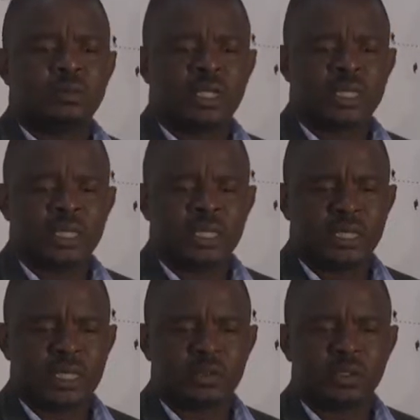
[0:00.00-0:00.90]

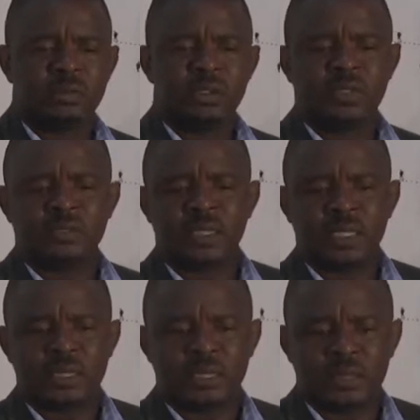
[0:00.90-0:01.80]
Banda actually believes
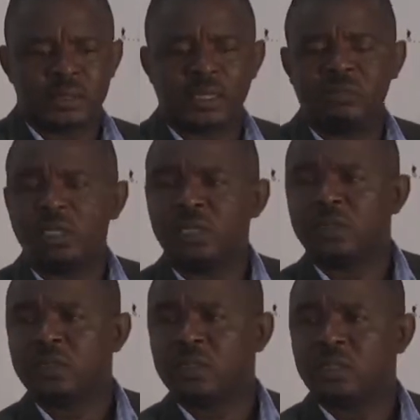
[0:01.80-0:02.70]
that the
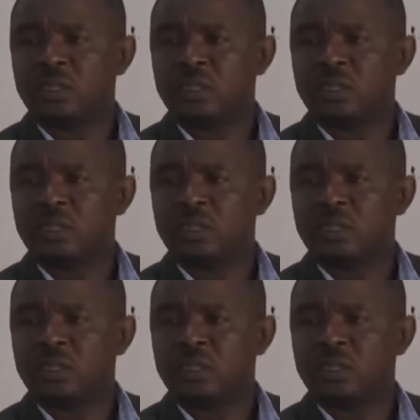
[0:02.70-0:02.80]
rebellion